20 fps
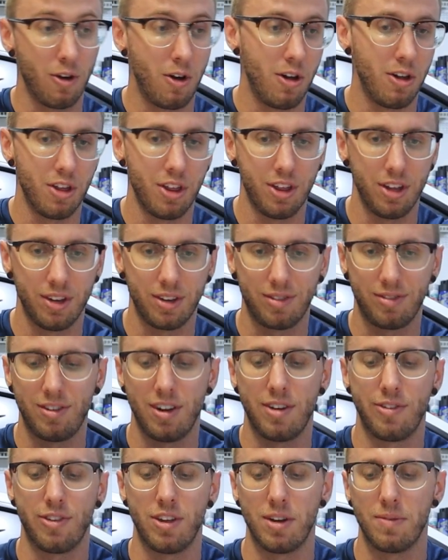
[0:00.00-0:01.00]
all of this
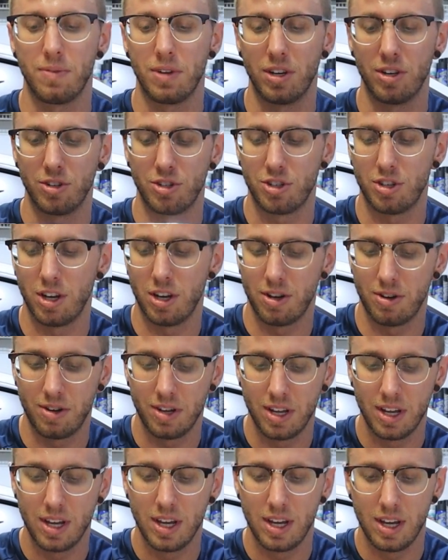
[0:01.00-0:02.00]
stuff that I'm going to show.